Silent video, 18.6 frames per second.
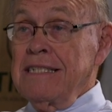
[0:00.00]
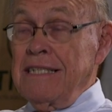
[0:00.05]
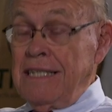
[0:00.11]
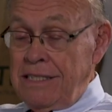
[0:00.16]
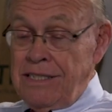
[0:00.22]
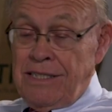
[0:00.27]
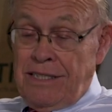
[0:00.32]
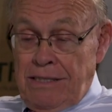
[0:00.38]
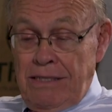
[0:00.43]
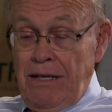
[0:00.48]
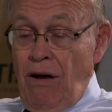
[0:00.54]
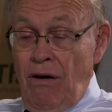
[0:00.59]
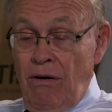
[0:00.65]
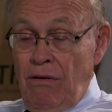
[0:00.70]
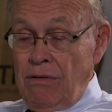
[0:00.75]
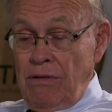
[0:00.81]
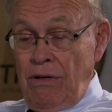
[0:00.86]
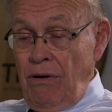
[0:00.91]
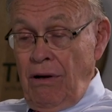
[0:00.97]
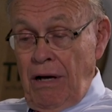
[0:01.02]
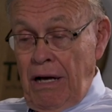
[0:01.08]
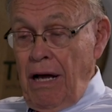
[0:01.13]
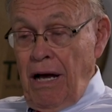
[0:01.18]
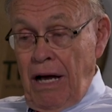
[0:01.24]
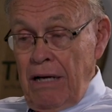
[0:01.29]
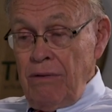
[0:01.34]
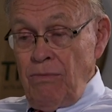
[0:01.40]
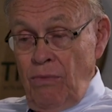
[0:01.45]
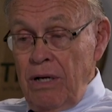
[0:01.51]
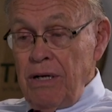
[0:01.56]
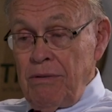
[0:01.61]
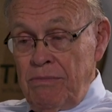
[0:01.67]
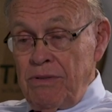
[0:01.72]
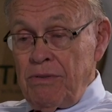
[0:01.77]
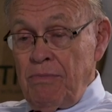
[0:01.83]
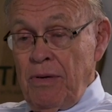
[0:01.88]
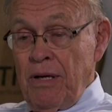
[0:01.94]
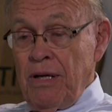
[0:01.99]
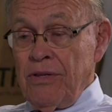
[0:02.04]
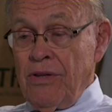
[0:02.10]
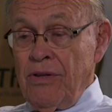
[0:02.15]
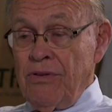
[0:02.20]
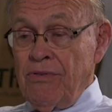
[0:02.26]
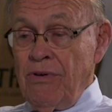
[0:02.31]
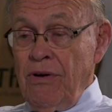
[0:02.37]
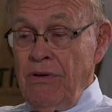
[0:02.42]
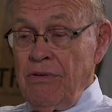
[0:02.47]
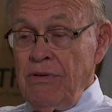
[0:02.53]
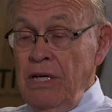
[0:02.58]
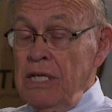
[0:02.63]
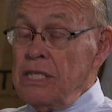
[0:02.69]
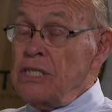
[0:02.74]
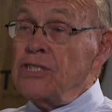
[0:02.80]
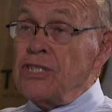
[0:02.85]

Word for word: And I said, No, no, I, I, want him to be on the throne.